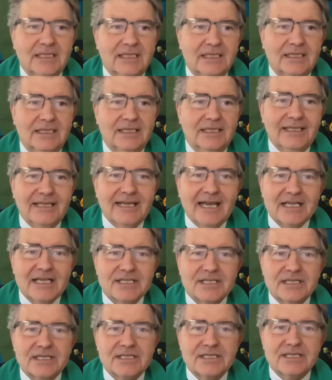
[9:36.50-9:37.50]
He asks
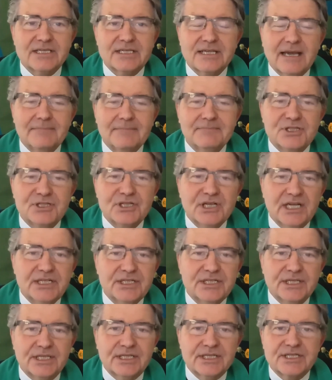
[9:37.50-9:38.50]
us to stop
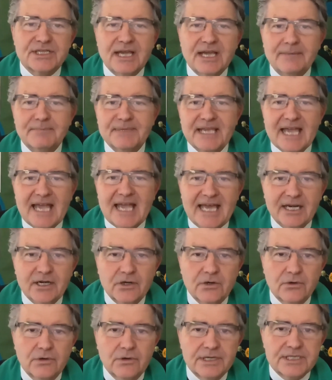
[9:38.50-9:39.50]
judging, stop
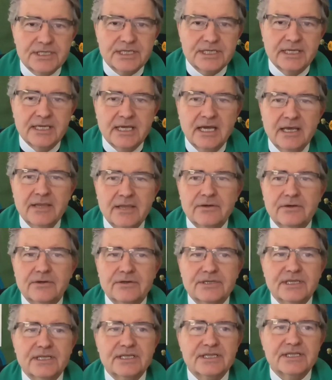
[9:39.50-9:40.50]
categorizing
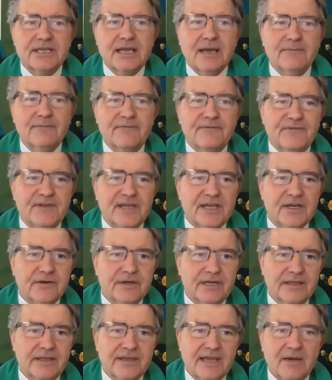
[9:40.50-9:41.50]
others, and stop
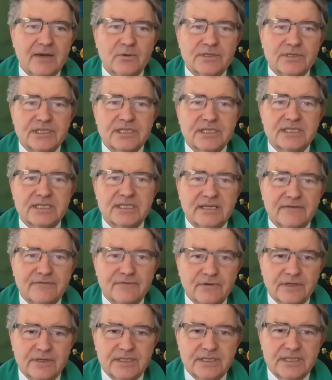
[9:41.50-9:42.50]
fearing that which is
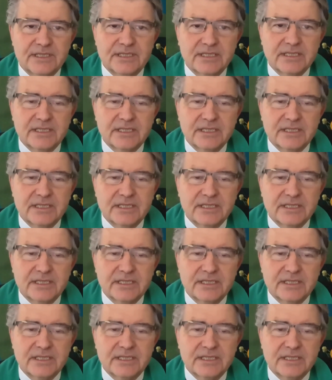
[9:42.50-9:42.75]
different.